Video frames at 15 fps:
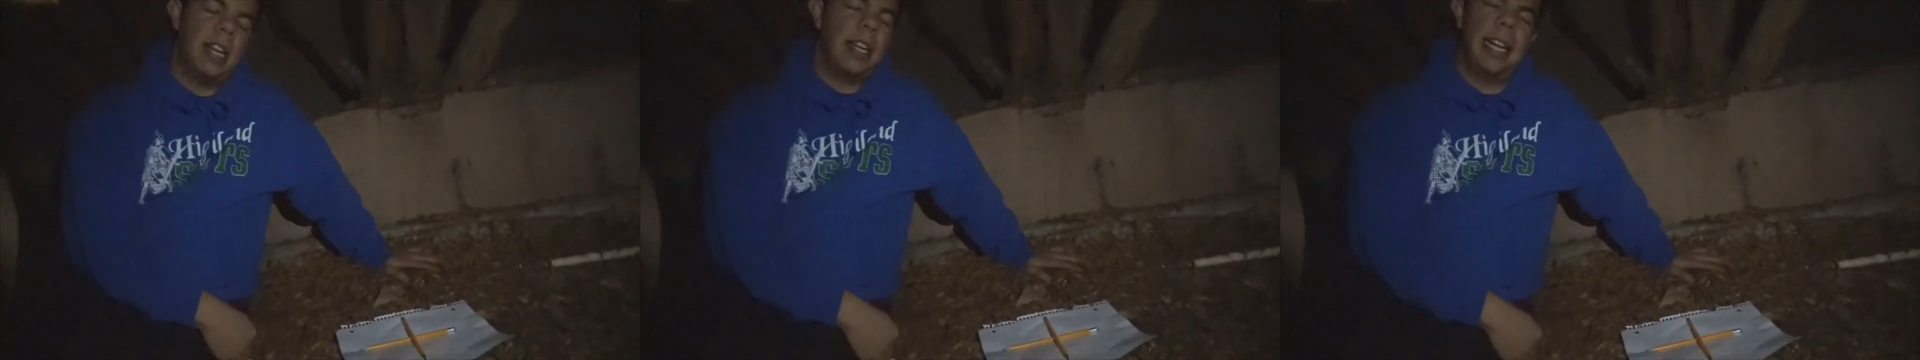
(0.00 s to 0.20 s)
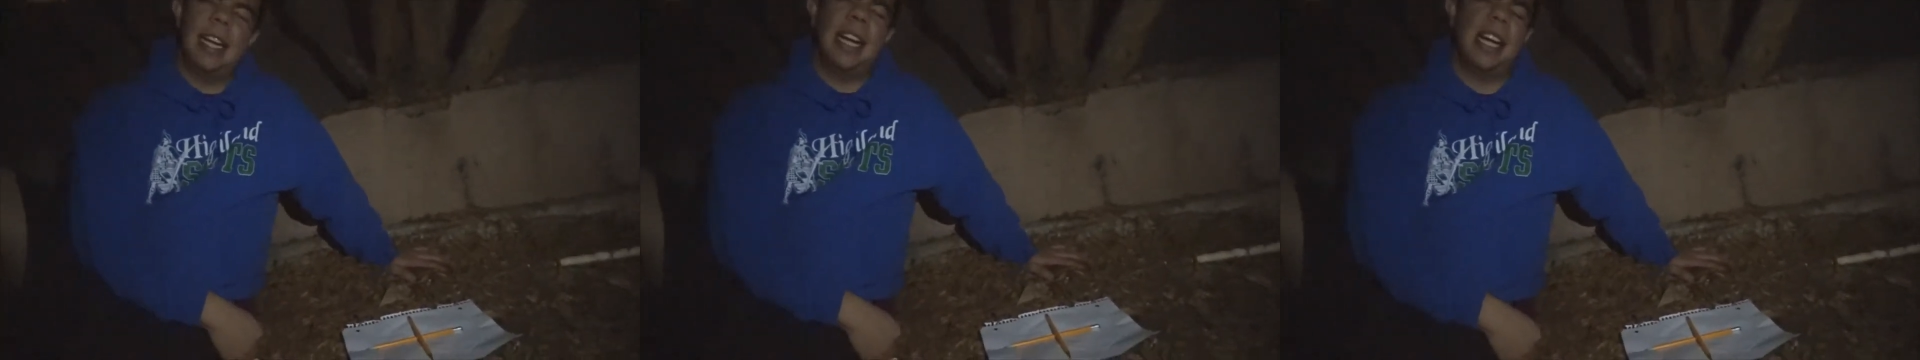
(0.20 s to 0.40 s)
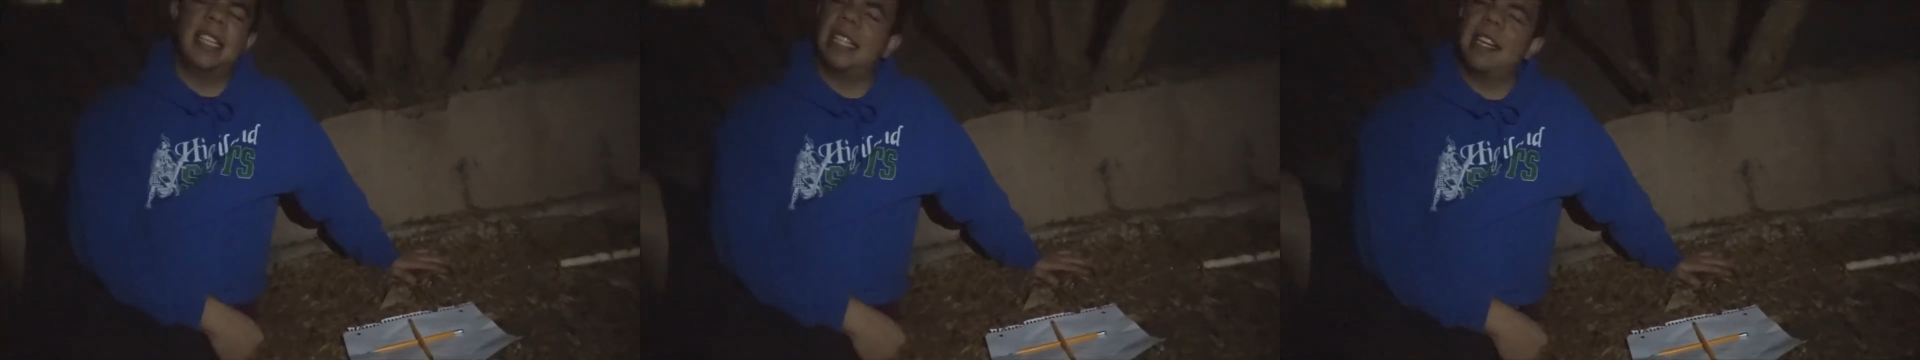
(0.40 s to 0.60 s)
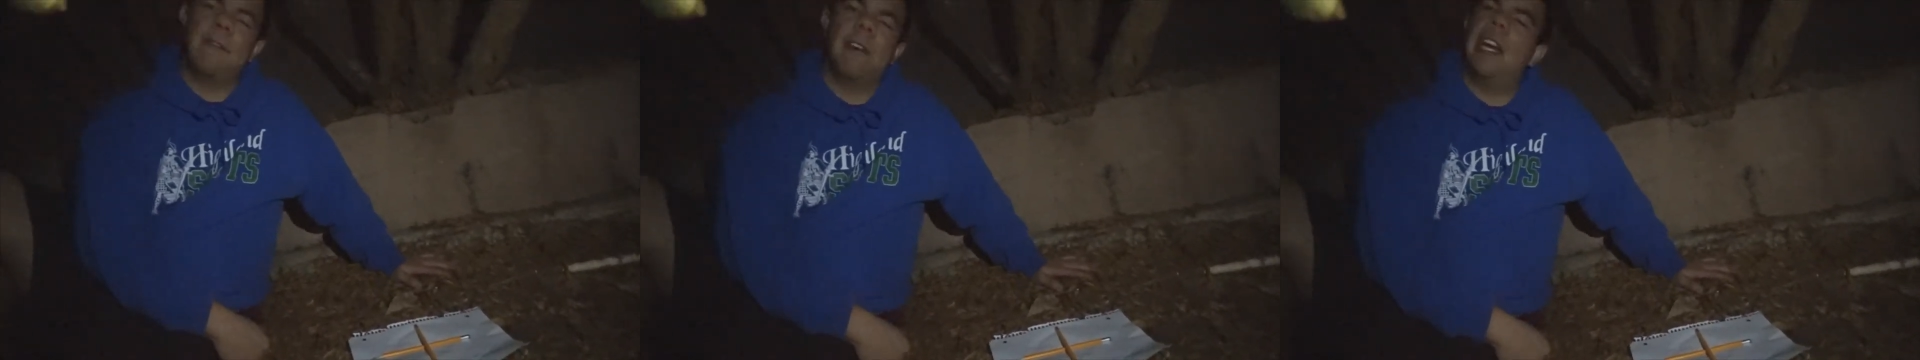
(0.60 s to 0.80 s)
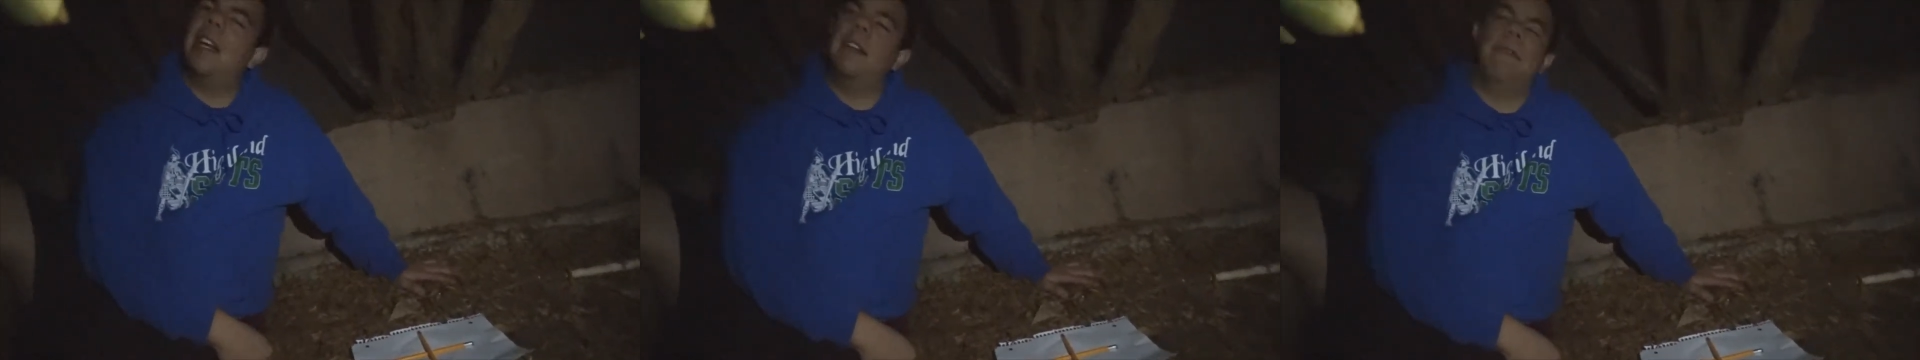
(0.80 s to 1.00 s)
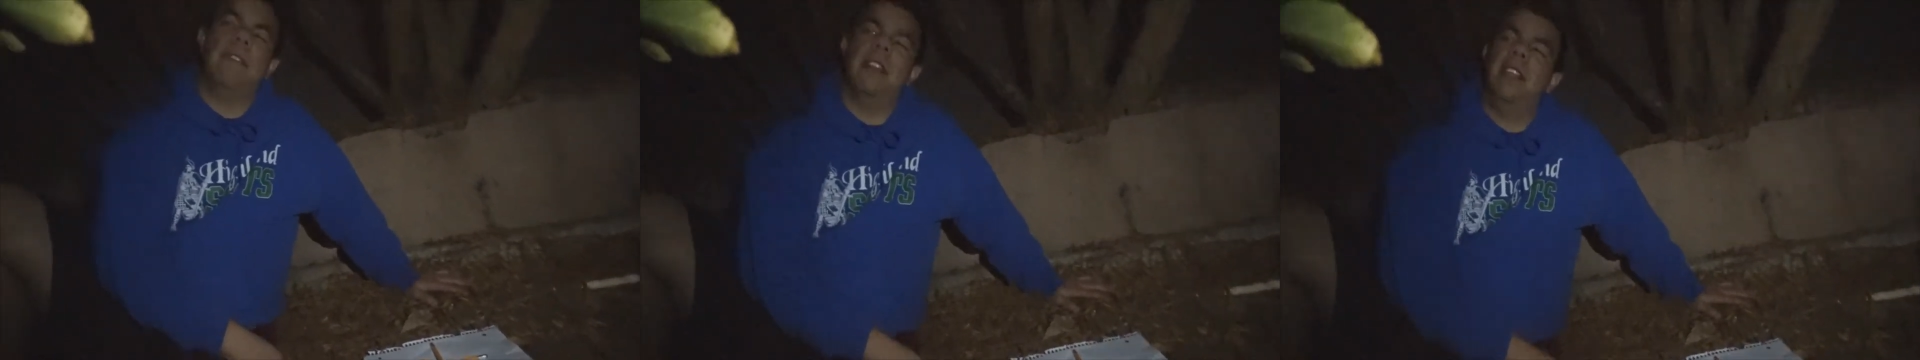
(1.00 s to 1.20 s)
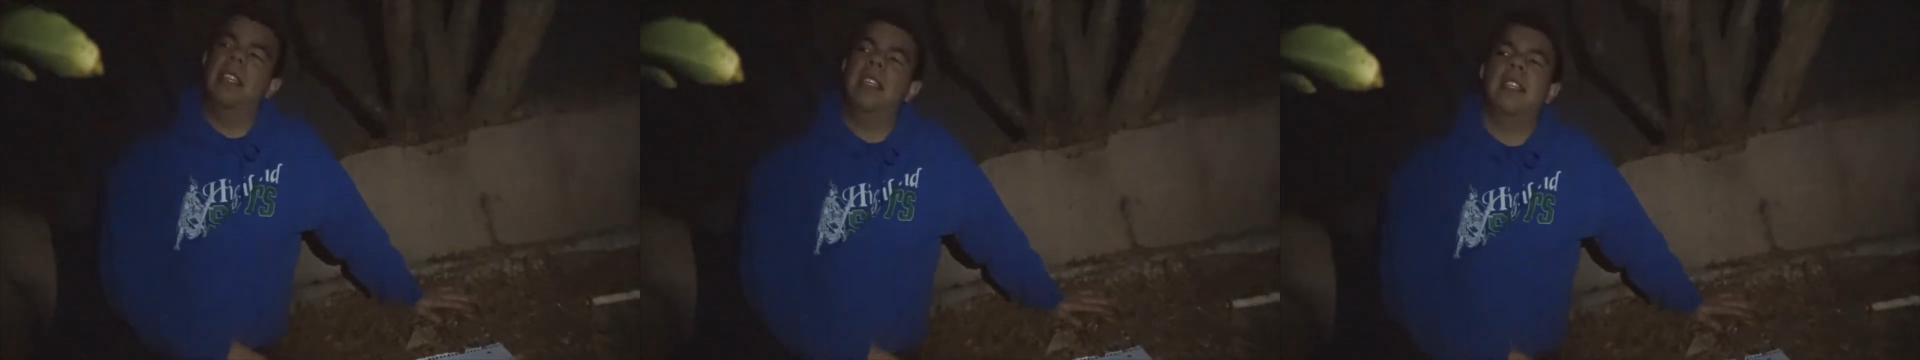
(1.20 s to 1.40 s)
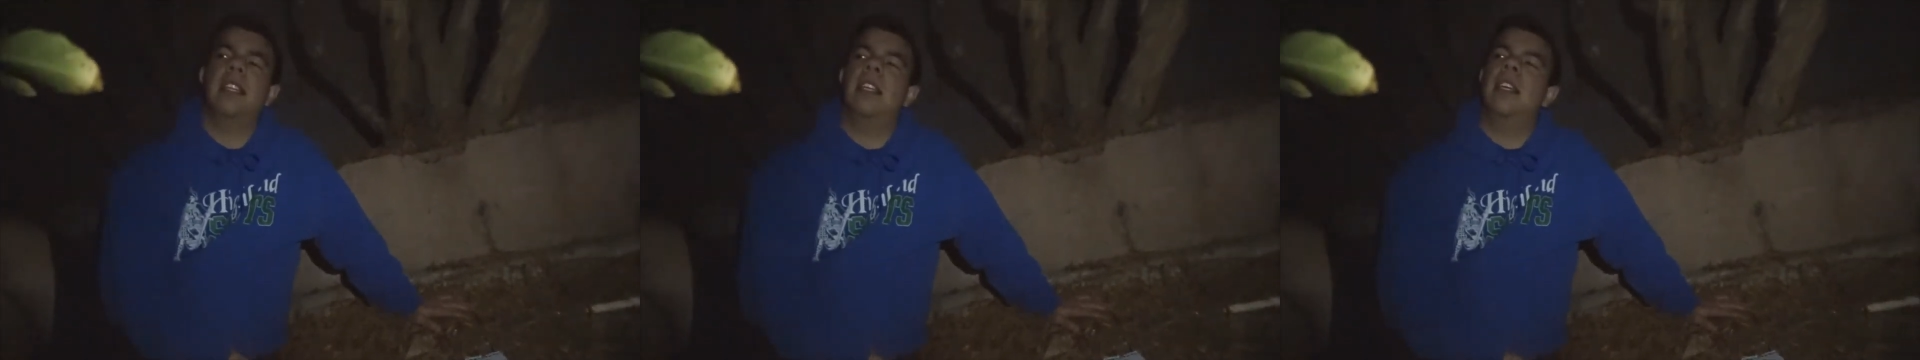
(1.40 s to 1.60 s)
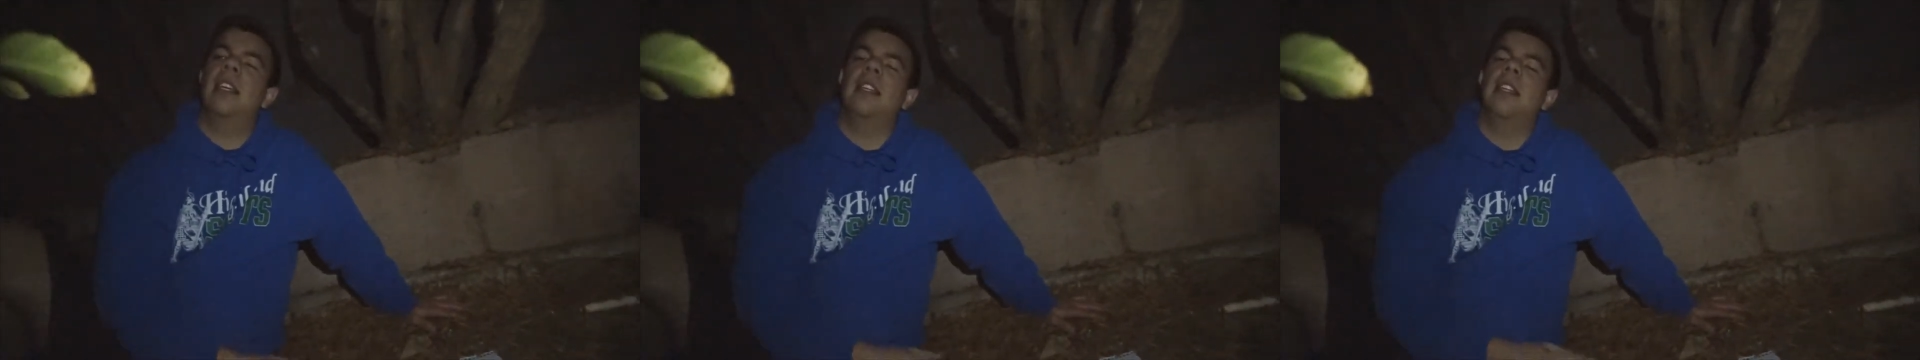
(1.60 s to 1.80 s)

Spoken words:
know you guys ain't ready for this.